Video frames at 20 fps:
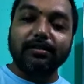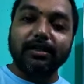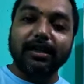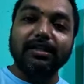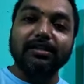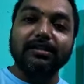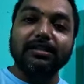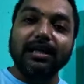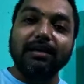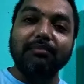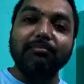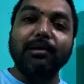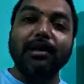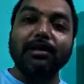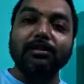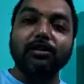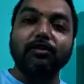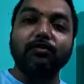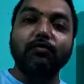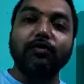in some
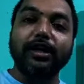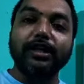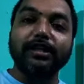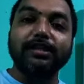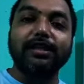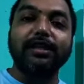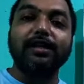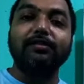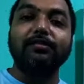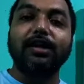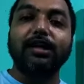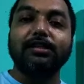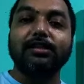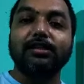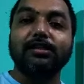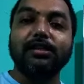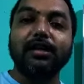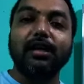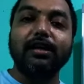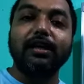parts of western
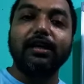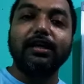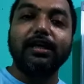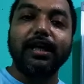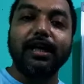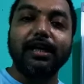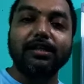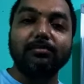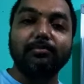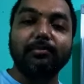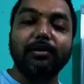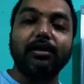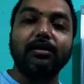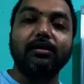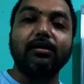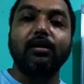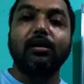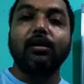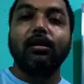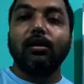Rajasthan it has
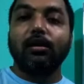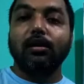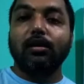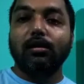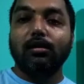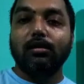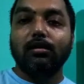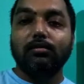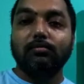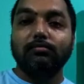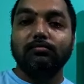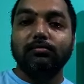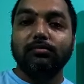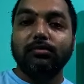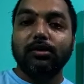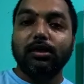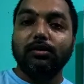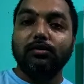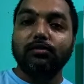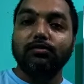been
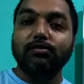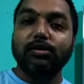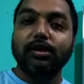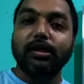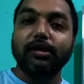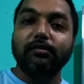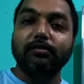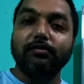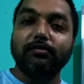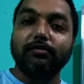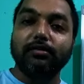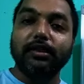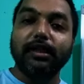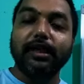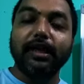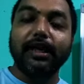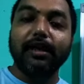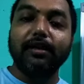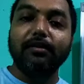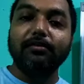using,
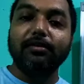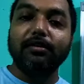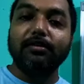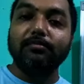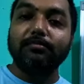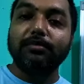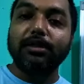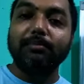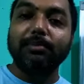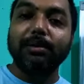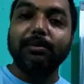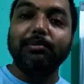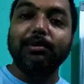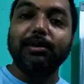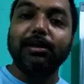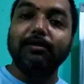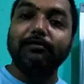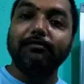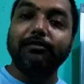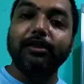the
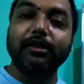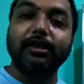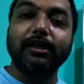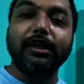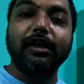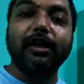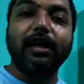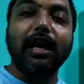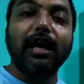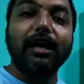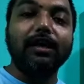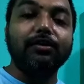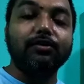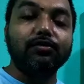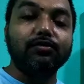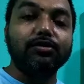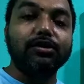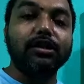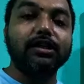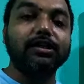people living there
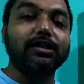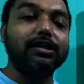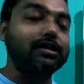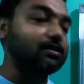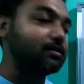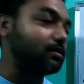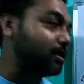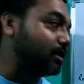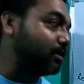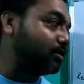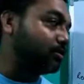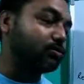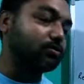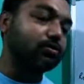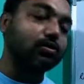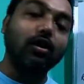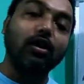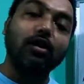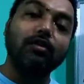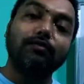are using this
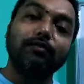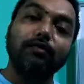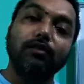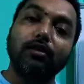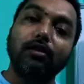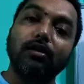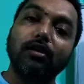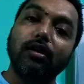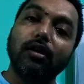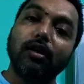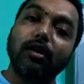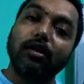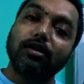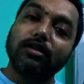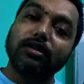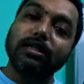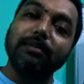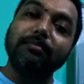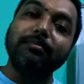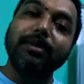soil for
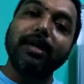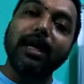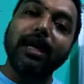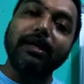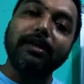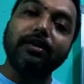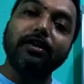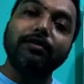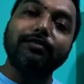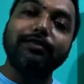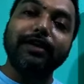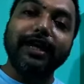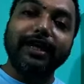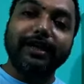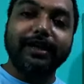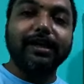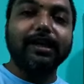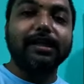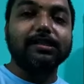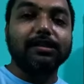some kind of
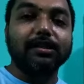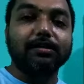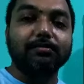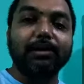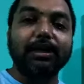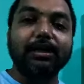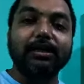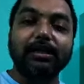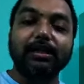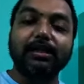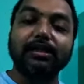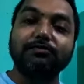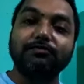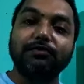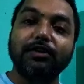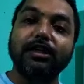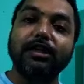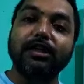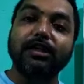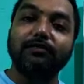agriculture, but it is
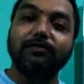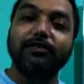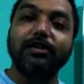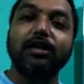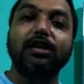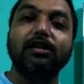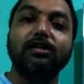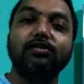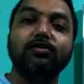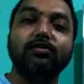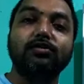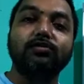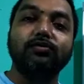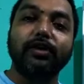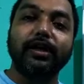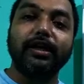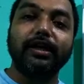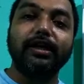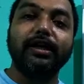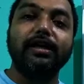very difficult to
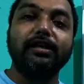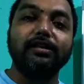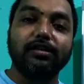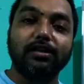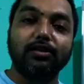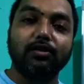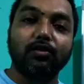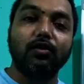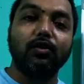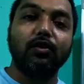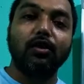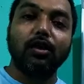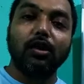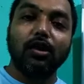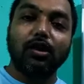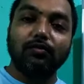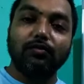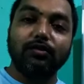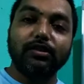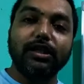do agriculture.
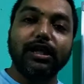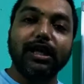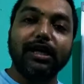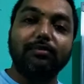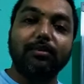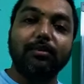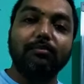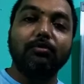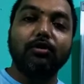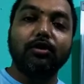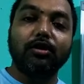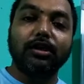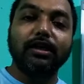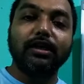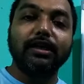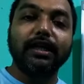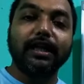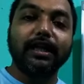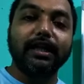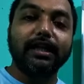Though with the help of
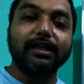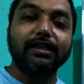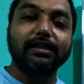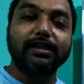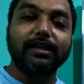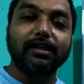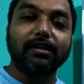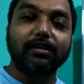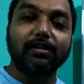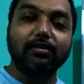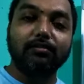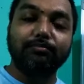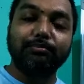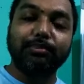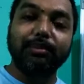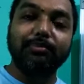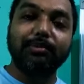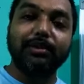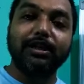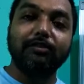modern technique, the
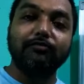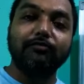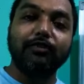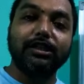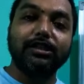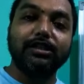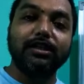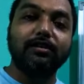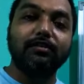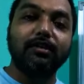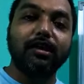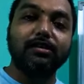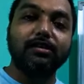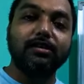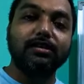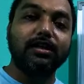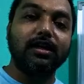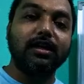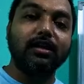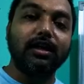people in western
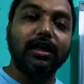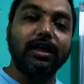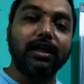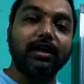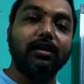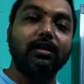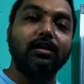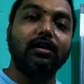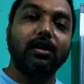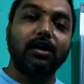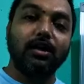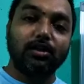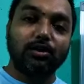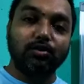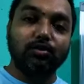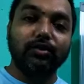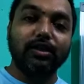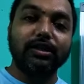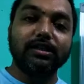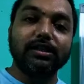Rajasthan, they are
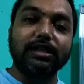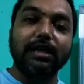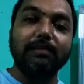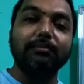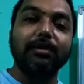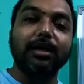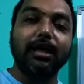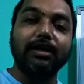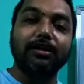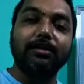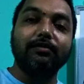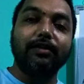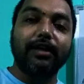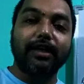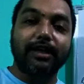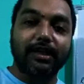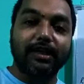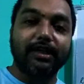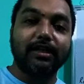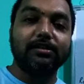doing some kind of
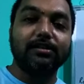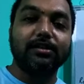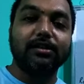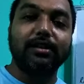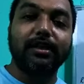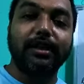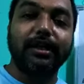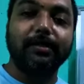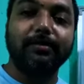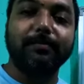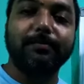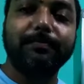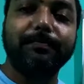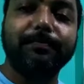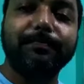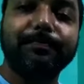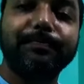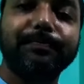agriculture there.